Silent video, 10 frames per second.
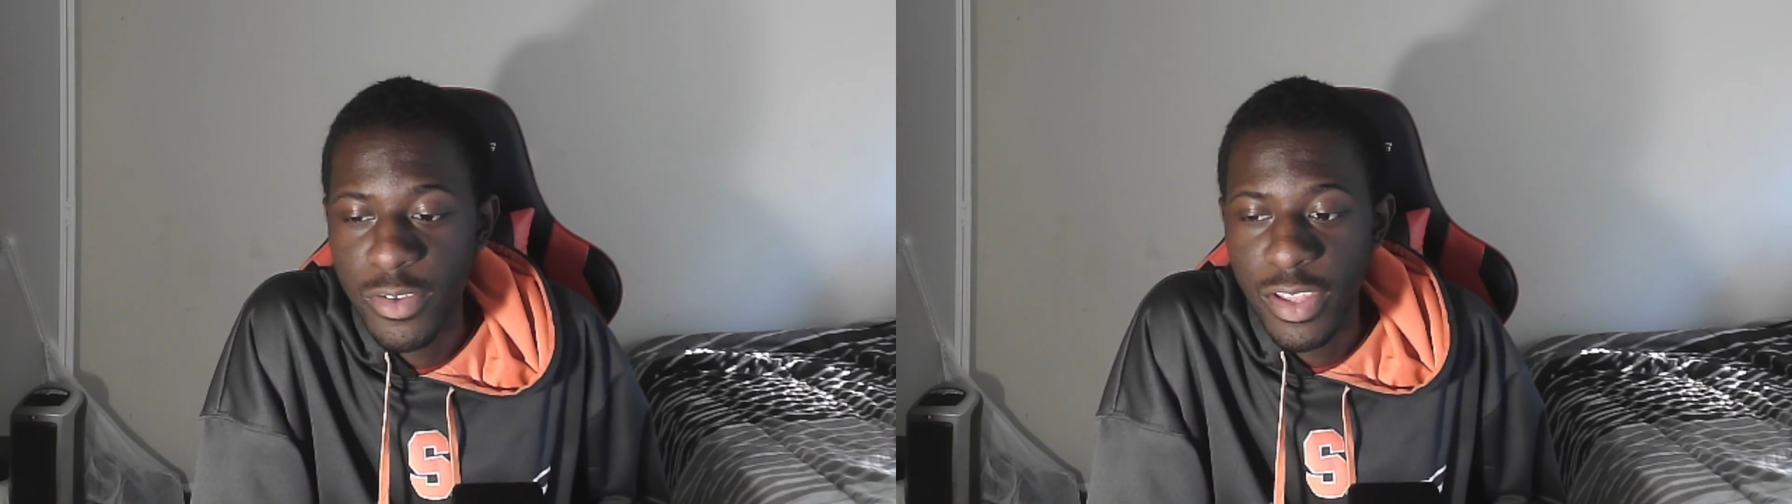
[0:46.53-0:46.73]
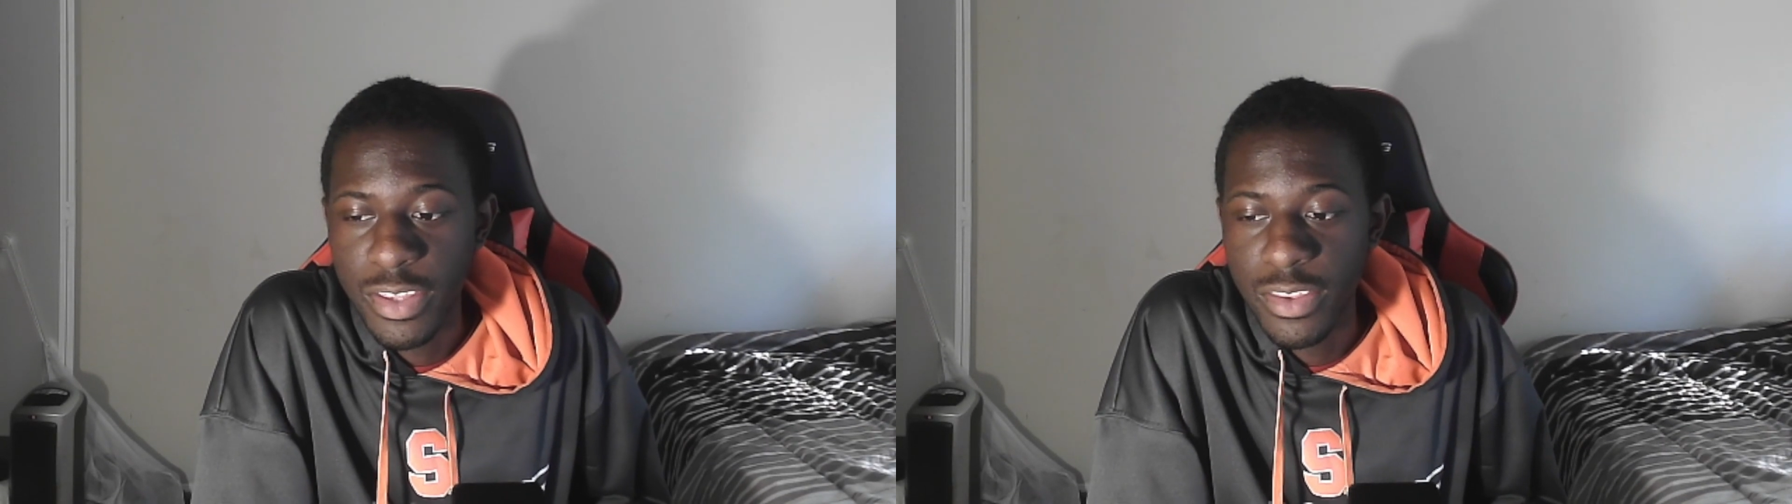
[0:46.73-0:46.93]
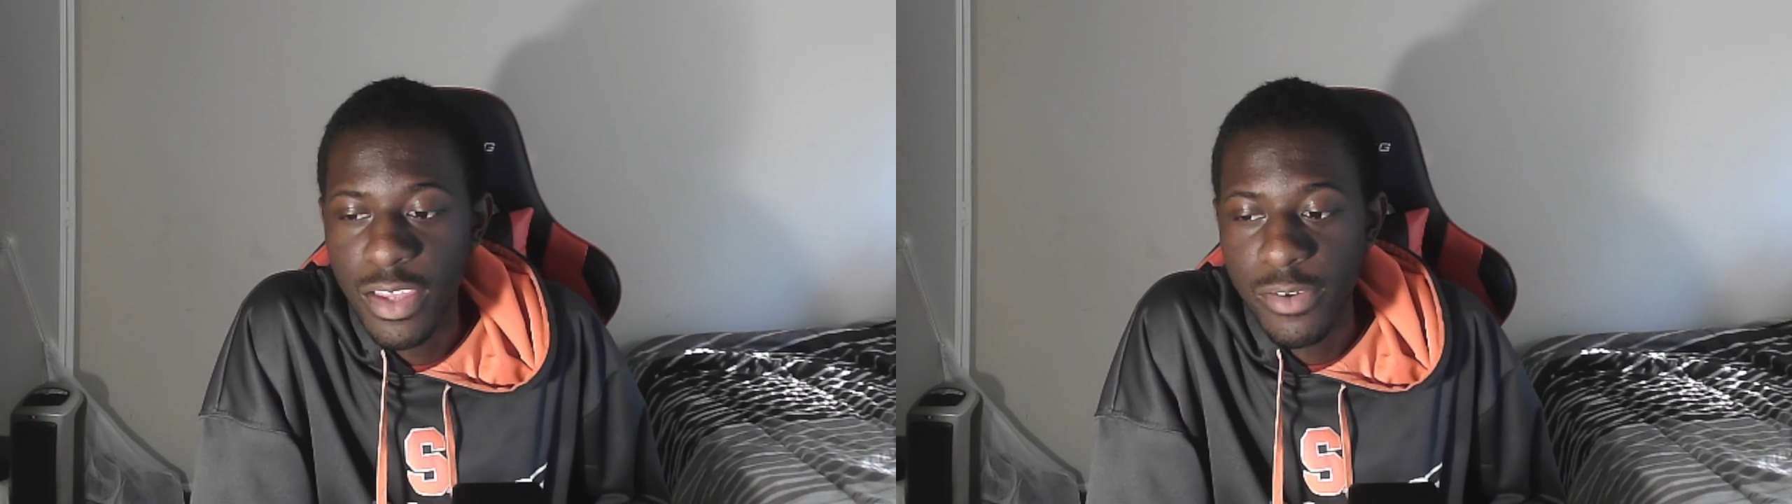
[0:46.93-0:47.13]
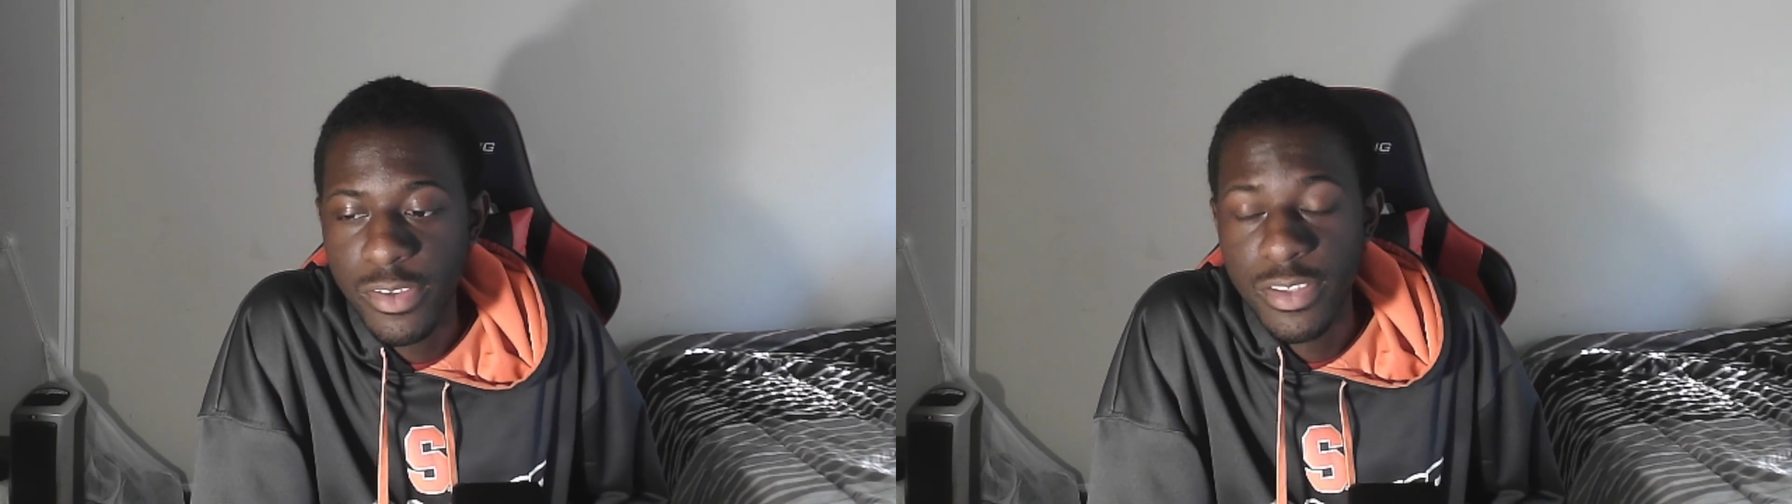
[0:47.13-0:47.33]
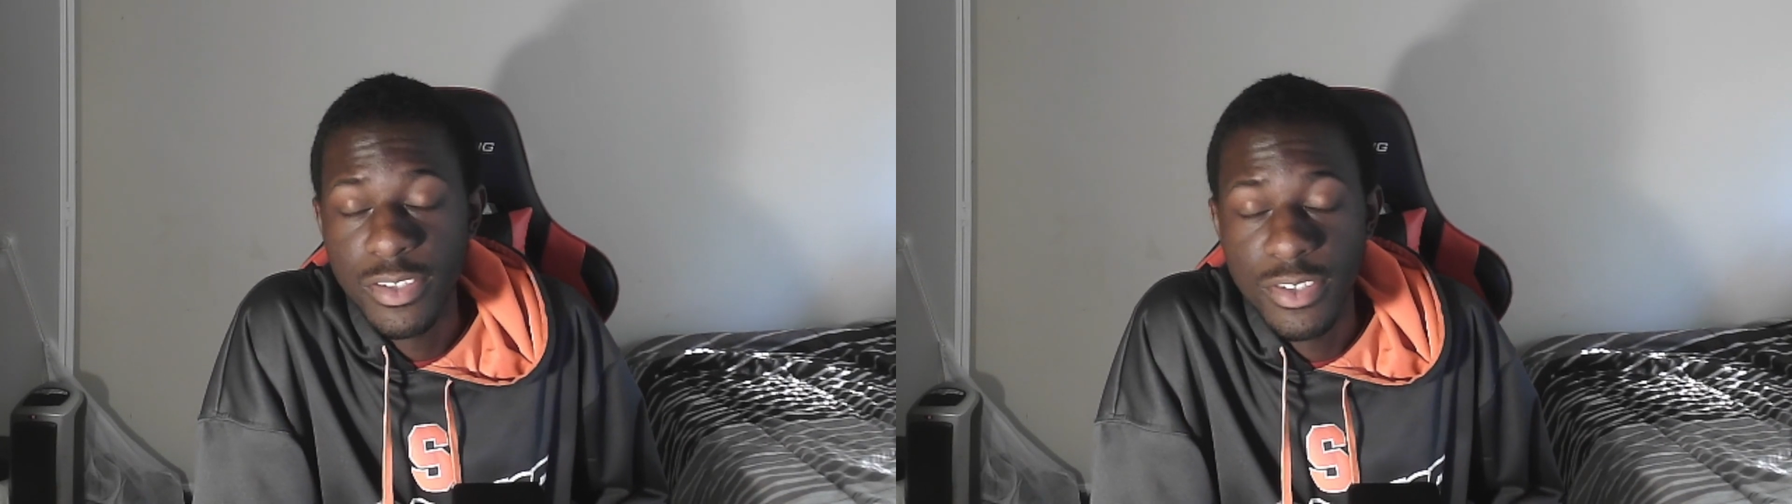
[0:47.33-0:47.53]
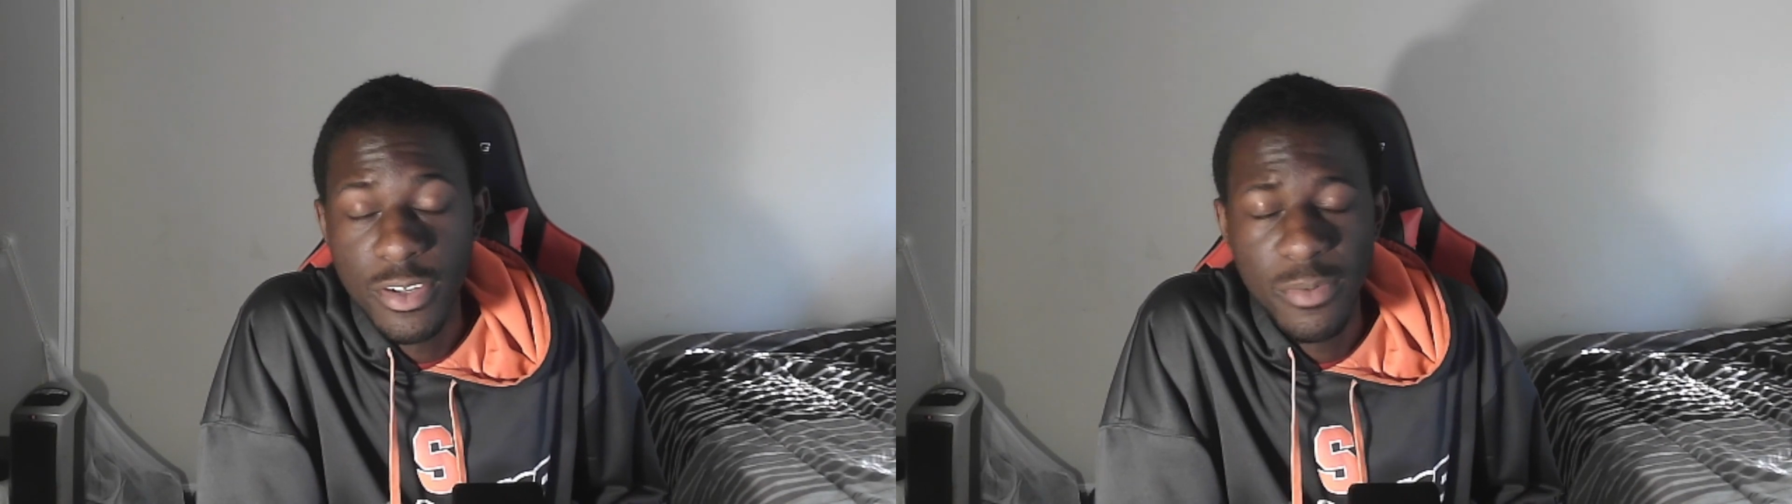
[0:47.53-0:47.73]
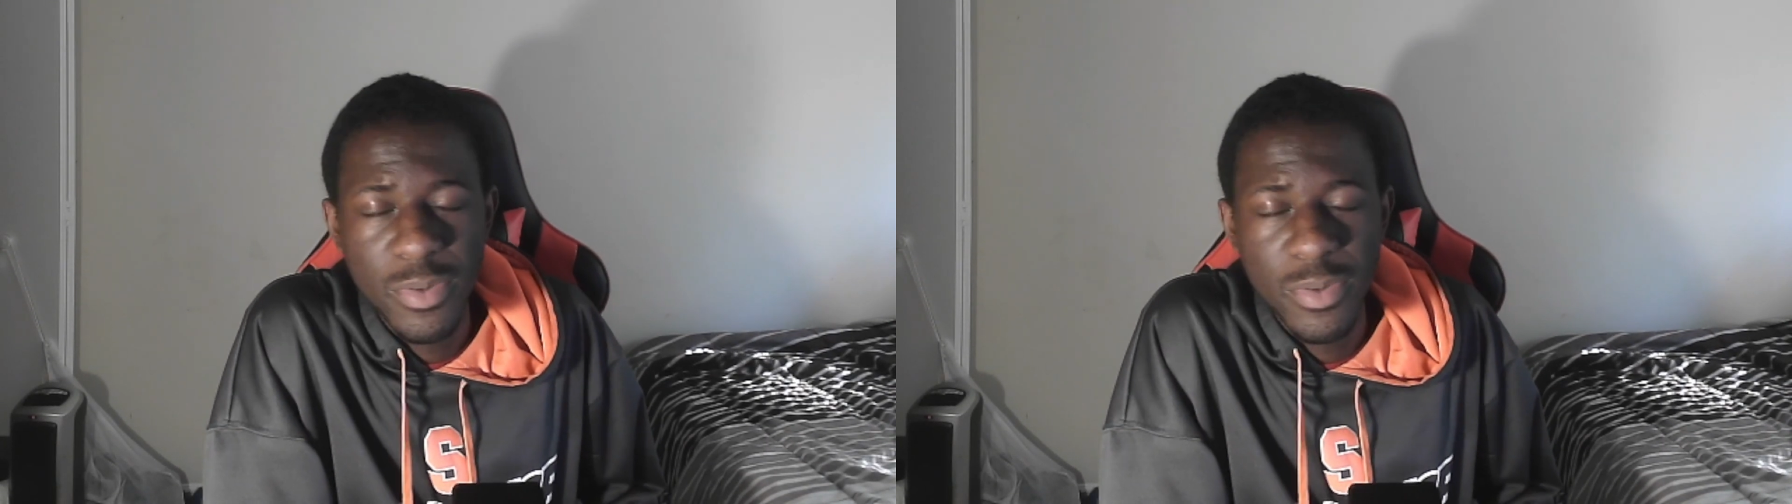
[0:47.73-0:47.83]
like not really this year,